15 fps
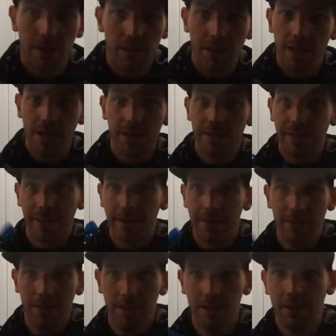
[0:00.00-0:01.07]
it is
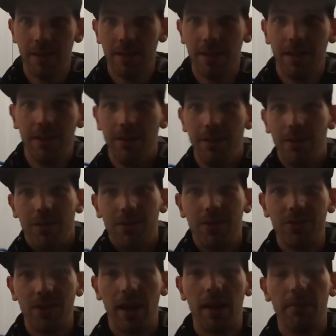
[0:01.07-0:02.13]
there all the
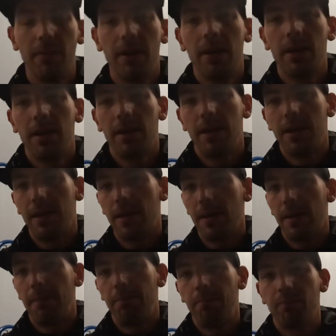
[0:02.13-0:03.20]
time.
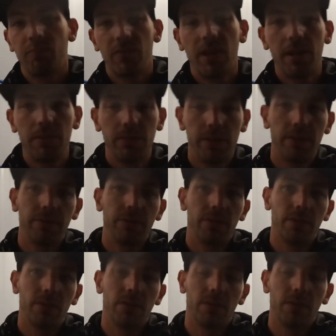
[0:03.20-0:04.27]
They have
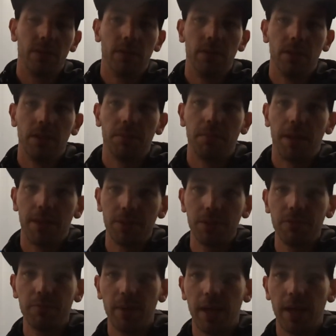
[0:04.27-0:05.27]
several amounts of